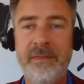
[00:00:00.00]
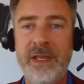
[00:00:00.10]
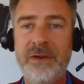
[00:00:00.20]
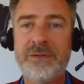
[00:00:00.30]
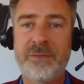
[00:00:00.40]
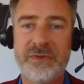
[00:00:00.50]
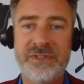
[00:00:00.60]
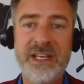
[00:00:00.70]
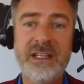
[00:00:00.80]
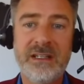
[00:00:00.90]
Here's
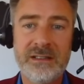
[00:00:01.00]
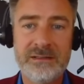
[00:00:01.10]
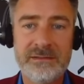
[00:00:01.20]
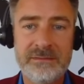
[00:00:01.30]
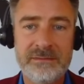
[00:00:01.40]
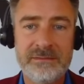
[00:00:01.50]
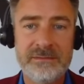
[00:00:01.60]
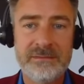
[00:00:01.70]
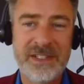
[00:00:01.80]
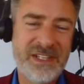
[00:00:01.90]
Brazil.
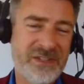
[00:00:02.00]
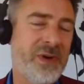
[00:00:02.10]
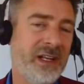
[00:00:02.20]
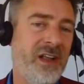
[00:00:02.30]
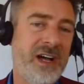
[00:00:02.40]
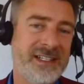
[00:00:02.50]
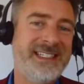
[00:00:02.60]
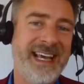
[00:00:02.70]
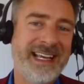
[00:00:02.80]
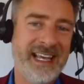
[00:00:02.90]
This is what a
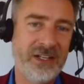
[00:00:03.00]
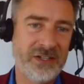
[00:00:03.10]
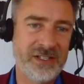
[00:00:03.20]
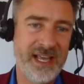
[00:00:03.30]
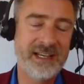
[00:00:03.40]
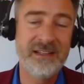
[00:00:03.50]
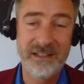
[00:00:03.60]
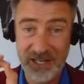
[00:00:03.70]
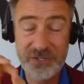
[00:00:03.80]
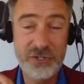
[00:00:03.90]
lost decade looks like,
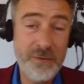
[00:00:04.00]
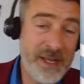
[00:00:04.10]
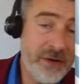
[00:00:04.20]
assuming